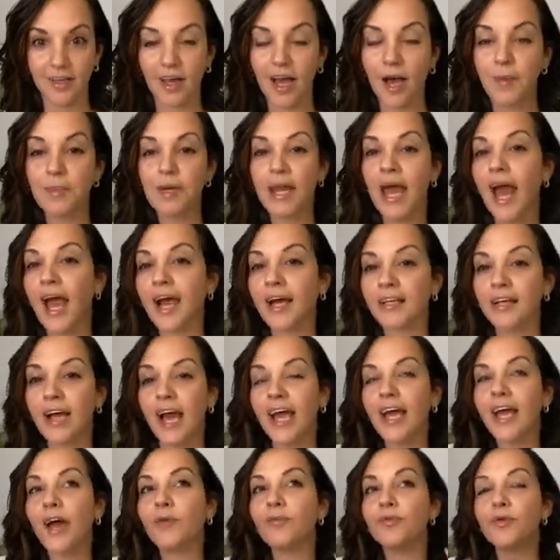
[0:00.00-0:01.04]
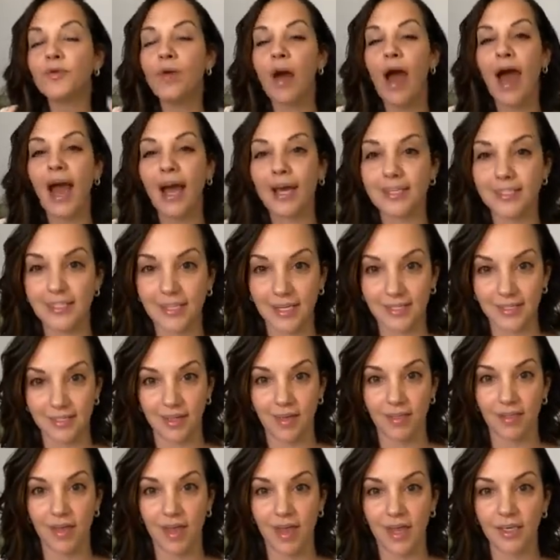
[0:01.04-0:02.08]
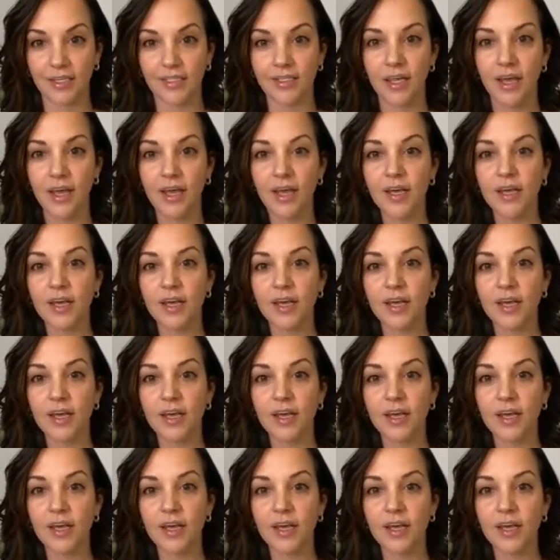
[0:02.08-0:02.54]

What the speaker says: I help you access the things.